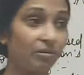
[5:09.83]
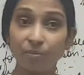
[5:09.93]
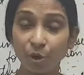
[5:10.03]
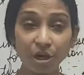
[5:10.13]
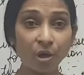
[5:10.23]

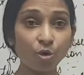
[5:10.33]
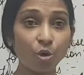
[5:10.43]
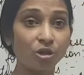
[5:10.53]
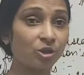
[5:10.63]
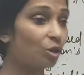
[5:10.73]
pronoun
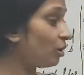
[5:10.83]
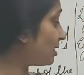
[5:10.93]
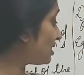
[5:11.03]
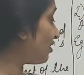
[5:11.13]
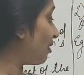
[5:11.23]
also
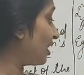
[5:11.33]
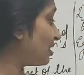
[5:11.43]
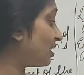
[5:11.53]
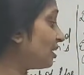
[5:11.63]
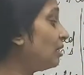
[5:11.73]
is
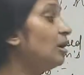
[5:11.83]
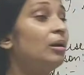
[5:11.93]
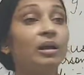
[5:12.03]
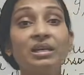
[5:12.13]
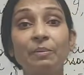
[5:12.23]
divided in
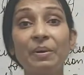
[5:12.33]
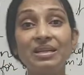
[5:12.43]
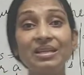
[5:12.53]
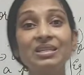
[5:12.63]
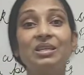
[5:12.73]

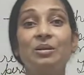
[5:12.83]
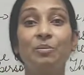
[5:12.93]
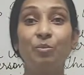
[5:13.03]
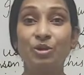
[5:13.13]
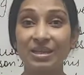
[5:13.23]
independent
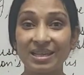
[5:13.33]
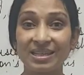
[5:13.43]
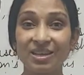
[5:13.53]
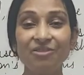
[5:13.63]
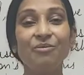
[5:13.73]

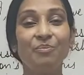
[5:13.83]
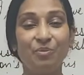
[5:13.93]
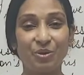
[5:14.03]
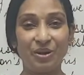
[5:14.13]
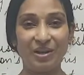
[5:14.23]
possessive
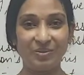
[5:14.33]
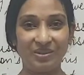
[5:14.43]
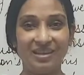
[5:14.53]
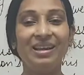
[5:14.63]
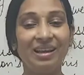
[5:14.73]
pronoun.
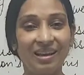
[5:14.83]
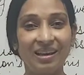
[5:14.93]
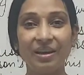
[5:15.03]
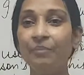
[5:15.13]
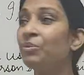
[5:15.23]

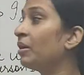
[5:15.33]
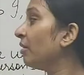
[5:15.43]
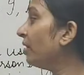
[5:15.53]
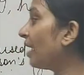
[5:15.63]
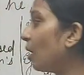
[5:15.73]
Clear?
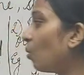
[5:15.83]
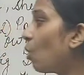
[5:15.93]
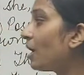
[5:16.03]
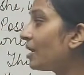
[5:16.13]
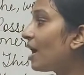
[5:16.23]
Now,
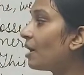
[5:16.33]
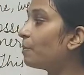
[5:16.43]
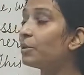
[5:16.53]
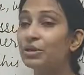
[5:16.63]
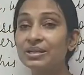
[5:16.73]
what
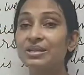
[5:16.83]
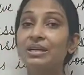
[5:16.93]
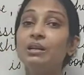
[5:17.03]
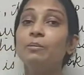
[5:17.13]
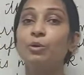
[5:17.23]
are
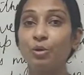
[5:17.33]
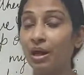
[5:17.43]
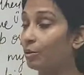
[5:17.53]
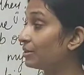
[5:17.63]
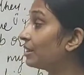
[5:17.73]
personal
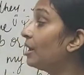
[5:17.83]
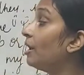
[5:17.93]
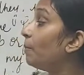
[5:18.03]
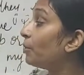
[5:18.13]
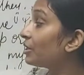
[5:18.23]
pronouns?
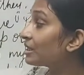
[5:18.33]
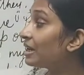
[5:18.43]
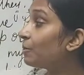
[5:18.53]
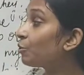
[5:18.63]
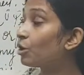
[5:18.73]

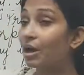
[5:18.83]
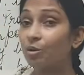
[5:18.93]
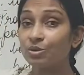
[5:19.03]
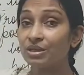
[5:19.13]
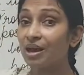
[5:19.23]
Personal
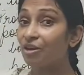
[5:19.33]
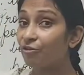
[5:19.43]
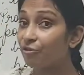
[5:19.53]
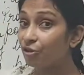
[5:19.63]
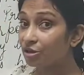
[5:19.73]
pronouns
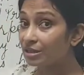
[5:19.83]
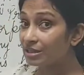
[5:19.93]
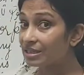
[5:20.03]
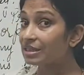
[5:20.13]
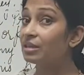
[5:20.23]
are
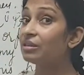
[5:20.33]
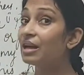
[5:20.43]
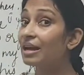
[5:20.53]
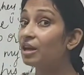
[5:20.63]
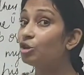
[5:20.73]
words
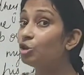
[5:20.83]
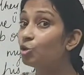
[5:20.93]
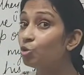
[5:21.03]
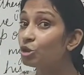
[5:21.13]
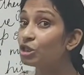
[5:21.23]
that are
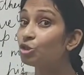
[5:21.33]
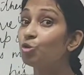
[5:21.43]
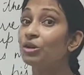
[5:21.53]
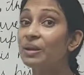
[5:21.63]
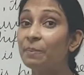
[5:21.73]
used to
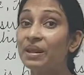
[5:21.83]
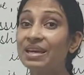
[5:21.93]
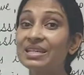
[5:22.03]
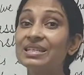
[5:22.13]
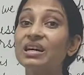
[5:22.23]

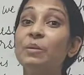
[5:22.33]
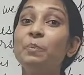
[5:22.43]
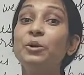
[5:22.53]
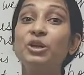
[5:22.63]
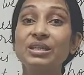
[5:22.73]
replace a
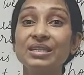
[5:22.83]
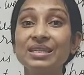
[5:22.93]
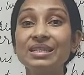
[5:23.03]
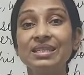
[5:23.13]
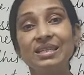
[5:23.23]

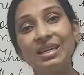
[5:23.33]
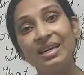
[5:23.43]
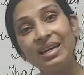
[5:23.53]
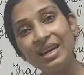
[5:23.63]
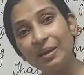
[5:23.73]
person's
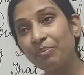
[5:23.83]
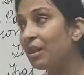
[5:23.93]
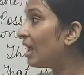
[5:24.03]
name.